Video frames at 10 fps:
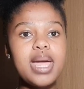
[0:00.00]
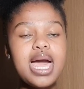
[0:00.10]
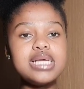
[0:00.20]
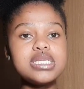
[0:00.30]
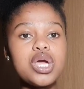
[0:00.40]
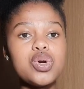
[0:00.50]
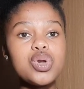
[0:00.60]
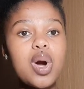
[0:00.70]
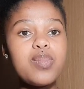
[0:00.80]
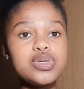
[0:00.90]
as a
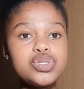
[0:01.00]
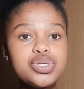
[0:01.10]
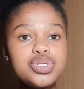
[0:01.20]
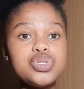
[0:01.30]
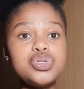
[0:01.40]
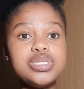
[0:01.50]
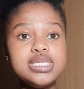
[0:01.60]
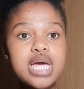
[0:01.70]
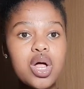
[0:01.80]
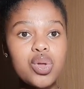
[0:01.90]
good opportunity to
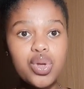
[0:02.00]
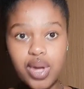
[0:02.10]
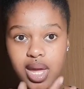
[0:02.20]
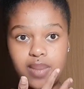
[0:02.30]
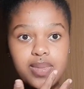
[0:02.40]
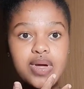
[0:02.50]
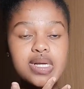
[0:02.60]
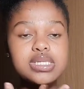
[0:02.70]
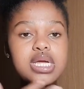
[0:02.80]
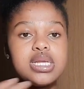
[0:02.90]
detangle your hair,
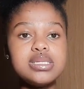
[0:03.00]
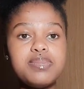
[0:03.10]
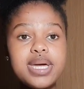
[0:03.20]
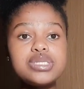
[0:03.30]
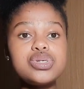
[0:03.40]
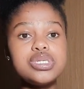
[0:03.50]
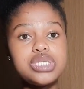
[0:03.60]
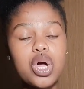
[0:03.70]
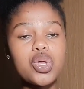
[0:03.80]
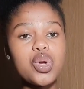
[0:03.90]
because it is best to
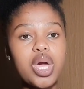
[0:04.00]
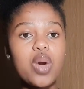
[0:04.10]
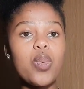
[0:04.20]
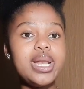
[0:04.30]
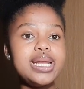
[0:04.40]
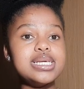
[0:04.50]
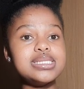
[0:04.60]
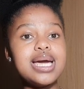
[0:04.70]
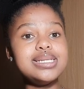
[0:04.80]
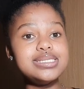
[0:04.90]
detangle your hair when it is
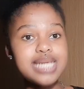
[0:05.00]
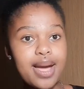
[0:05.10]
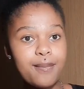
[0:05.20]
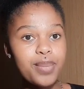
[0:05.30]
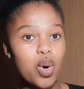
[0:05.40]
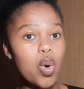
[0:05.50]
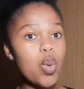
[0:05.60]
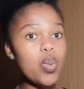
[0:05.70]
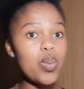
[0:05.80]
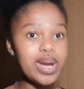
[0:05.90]
damp
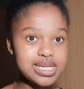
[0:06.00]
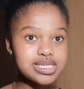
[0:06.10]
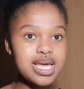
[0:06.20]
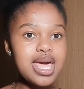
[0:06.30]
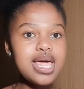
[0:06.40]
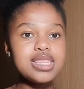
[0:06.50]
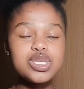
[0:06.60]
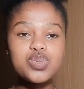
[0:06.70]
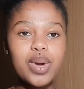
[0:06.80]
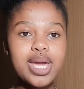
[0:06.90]
or wet.
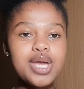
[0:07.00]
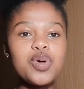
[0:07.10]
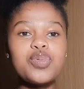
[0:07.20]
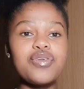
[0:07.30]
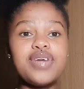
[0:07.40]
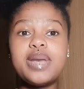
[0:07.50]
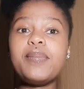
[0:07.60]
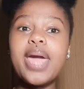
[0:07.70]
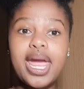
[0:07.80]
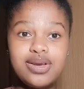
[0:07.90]
This way it'll prevent
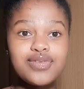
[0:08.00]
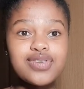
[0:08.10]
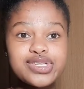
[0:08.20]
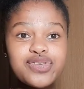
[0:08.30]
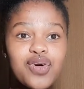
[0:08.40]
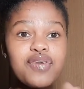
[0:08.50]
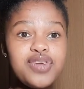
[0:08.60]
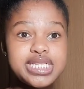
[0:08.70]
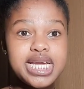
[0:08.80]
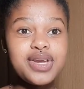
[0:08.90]
pain. First of all, if
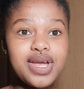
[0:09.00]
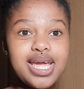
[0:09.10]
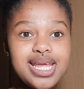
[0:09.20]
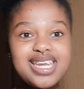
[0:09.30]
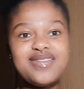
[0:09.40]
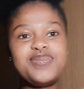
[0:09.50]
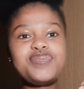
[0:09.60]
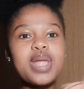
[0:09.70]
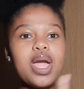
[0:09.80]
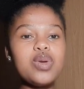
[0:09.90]
you're tender-headed,
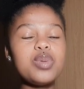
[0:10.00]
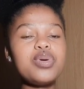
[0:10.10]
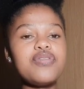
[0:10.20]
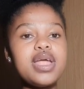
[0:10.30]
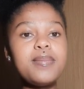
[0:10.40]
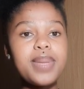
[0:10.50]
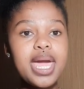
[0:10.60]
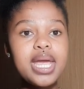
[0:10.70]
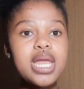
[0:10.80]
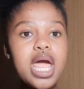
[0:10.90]
it'll prevent
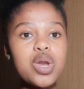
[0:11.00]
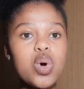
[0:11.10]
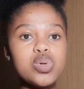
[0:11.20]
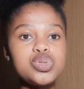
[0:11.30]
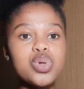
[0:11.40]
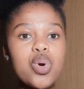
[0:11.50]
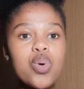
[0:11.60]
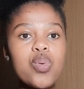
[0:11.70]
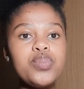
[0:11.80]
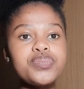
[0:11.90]
pain and
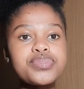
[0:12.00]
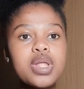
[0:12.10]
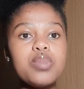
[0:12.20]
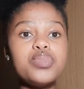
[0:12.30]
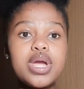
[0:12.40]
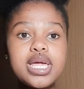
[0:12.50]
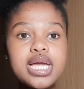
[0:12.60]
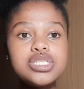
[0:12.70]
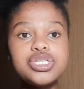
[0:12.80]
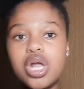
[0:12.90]
also
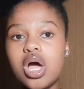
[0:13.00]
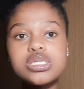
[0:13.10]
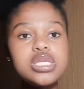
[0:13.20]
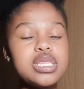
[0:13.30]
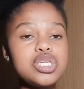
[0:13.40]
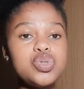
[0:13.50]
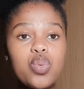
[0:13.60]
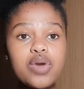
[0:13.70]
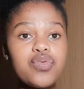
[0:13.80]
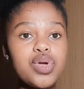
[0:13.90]
breakage. The last thing that you
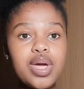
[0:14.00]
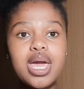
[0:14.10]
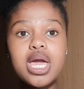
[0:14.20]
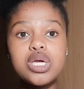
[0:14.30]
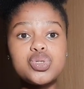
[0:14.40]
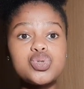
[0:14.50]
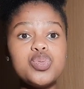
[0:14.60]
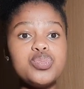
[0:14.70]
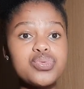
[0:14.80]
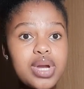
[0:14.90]
want for your hair is to
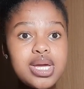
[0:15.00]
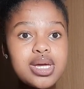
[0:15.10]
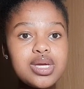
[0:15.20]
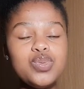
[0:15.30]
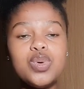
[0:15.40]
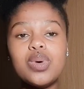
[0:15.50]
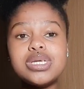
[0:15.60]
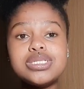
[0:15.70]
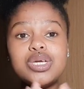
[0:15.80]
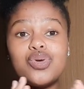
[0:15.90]
break. We want to
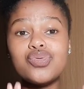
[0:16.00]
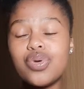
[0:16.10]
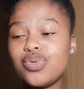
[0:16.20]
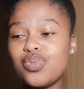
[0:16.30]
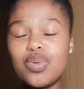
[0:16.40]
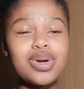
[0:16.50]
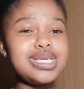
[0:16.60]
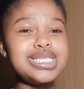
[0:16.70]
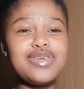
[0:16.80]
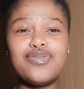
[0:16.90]
see growth, we want to
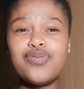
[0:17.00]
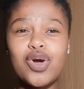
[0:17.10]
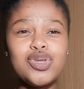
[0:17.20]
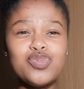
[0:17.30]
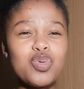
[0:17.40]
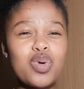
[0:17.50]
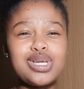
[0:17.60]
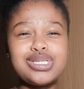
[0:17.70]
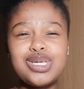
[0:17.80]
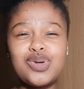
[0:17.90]
see volume, we want to
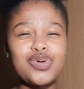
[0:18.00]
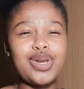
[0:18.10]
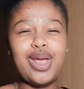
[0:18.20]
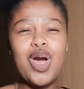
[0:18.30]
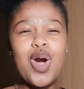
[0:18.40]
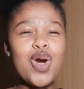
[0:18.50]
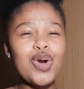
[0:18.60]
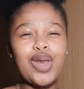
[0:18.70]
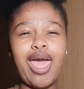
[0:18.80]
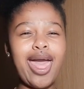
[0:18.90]
see good
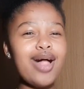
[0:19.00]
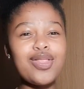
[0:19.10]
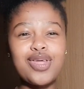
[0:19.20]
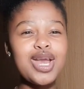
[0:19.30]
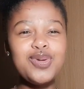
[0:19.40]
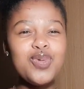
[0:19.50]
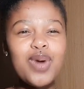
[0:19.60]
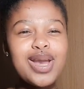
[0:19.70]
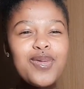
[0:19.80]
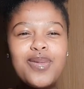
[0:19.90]
health, honey.
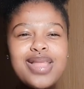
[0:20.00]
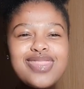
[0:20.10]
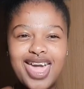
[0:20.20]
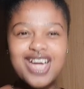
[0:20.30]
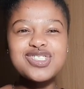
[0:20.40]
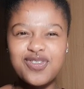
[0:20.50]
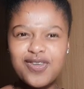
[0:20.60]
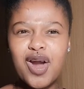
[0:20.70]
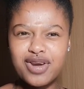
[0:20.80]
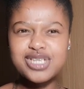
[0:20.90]
We want the hair to
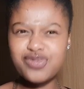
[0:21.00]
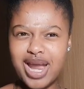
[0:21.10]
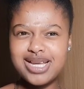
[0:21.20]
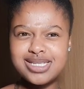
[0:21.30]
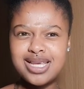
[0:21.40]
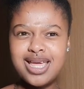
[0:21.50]
flourish, right?